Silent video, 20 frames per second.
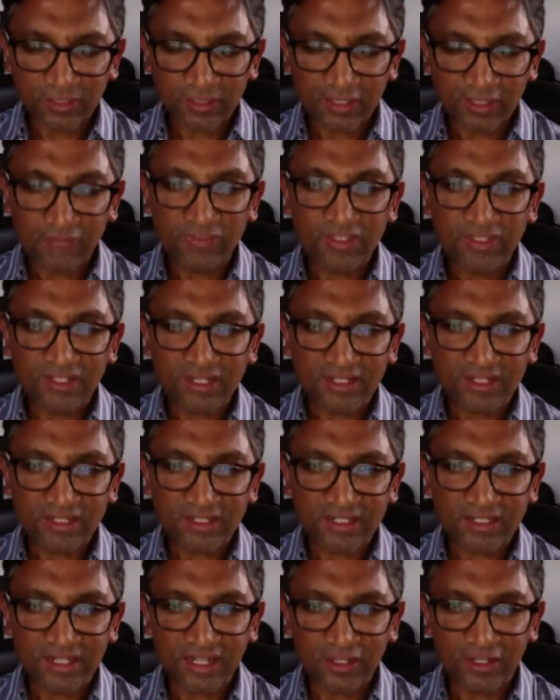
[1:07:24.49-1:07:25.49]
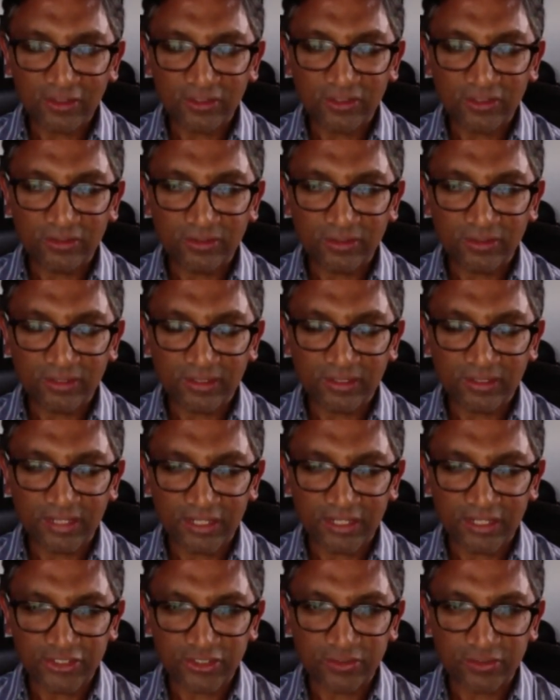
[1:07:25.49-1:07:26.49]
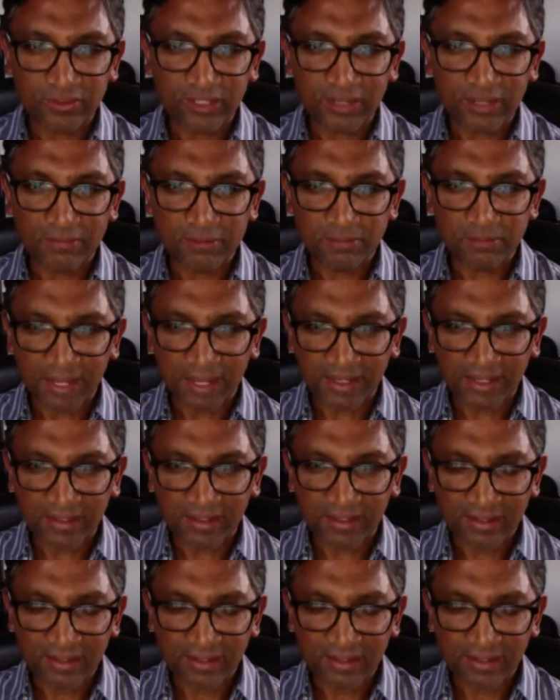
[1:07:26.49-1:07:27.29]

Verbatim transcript: if the renin and aldo ratio comes back